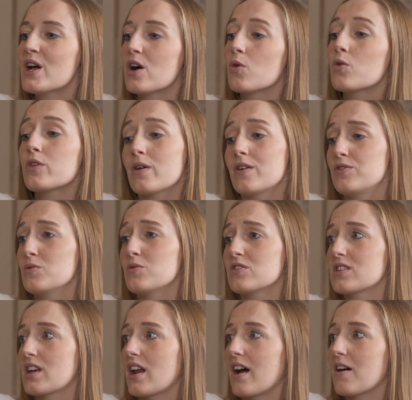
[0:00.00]
Although if you
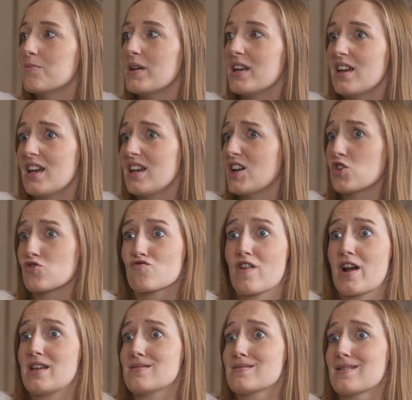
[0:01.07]
want to get out of PE,
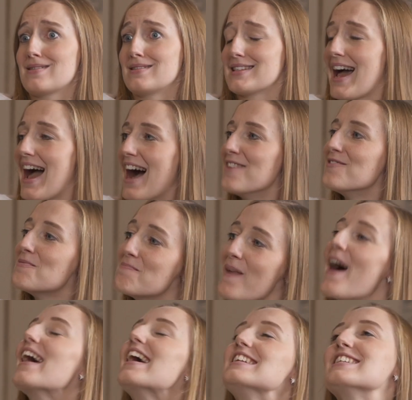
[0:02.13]
great thing to have,
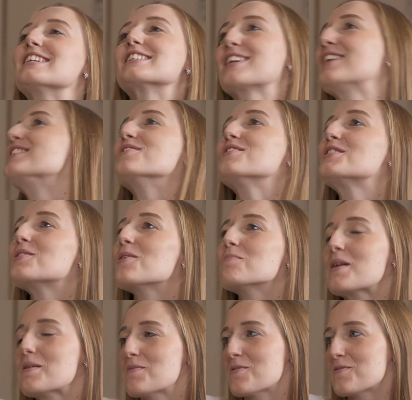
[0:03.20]
but it does kind of
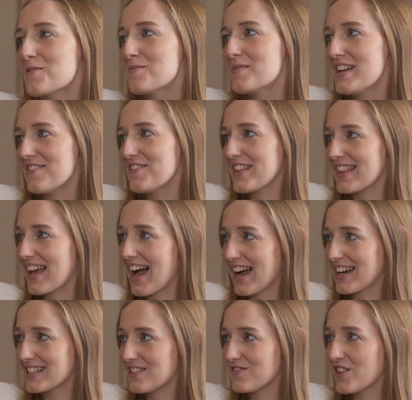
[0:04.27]
stop people from living that
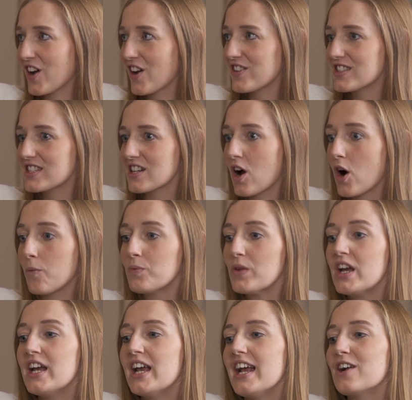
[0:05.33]
active lifestyle.
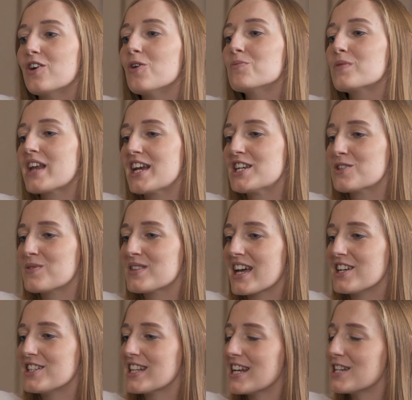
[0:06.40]
In combination with
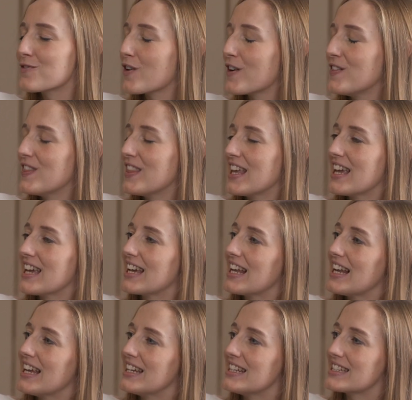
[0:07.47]
that, you tend to find the
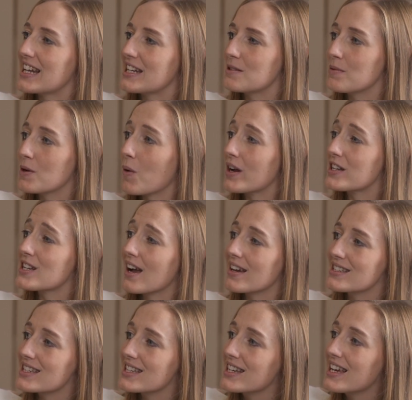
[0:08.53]
Achilles tends to be quite
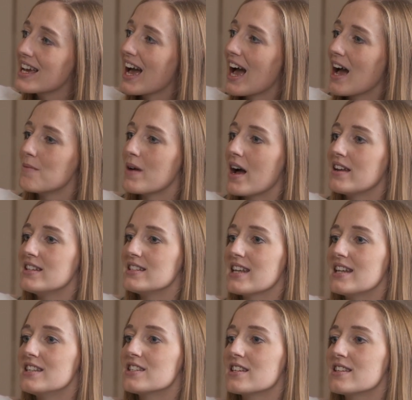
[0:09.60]
tight, and it
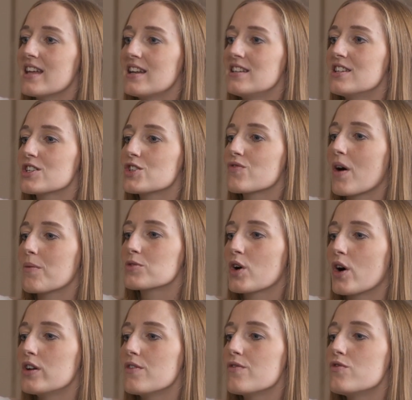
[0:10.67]
tends to then disrupt
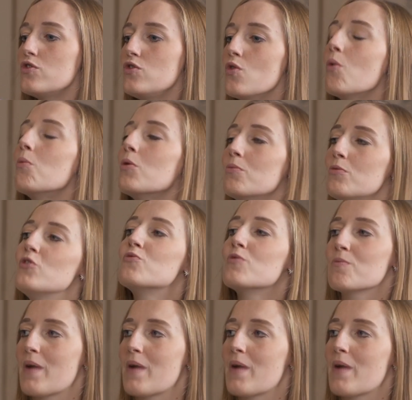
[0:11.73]
kind of normal movement